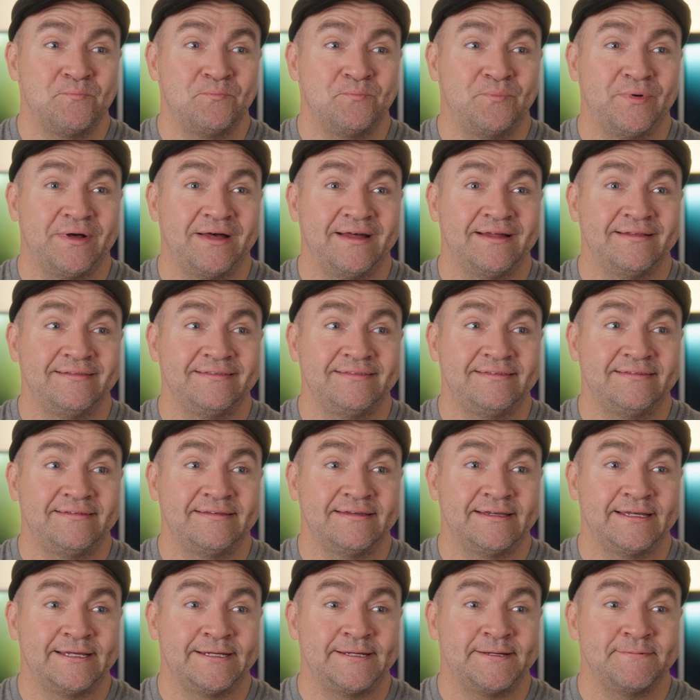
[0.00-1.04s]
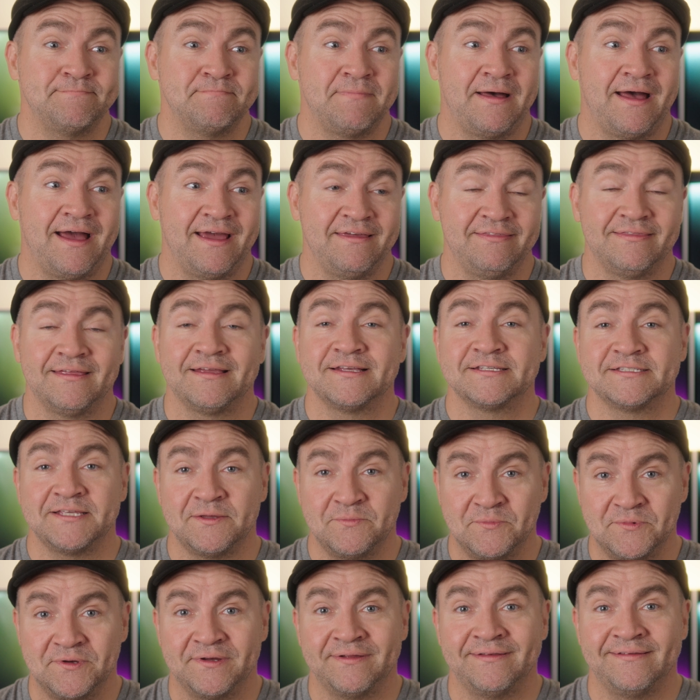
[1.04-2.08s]
but I think
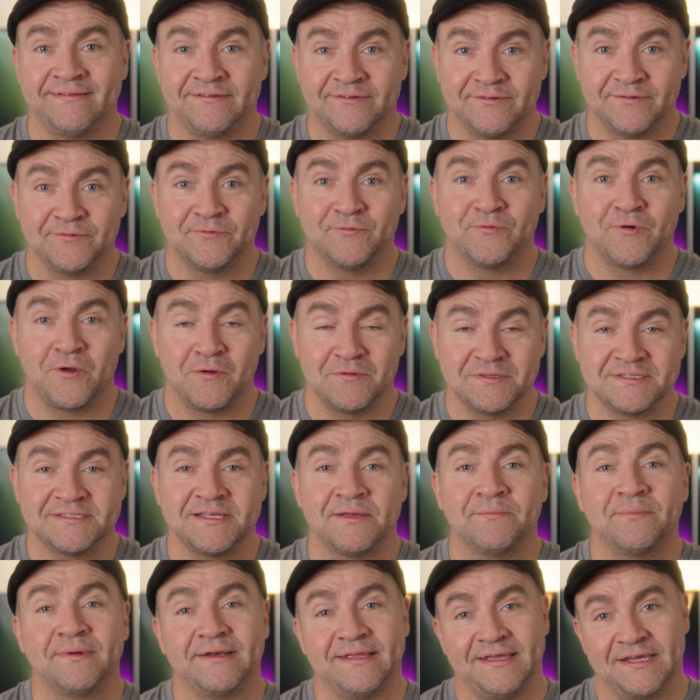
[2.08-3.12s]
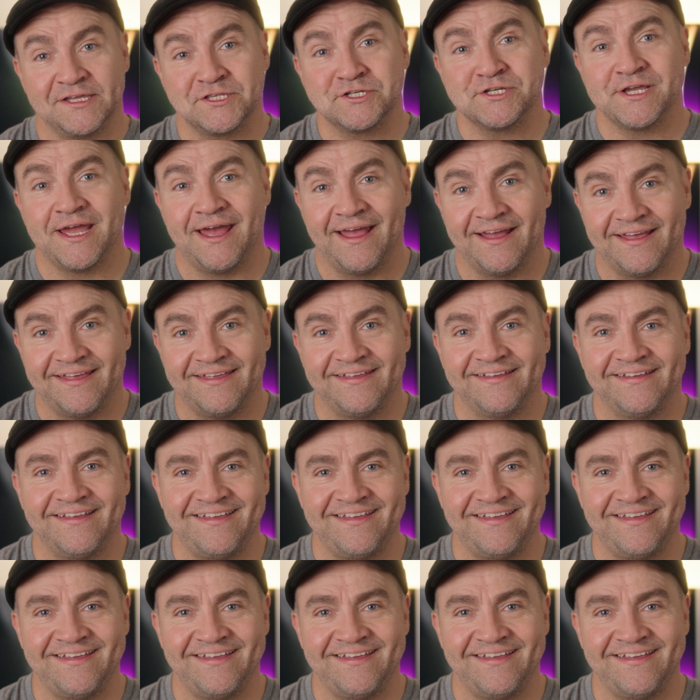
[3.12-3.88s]
someone wrote somebody a check.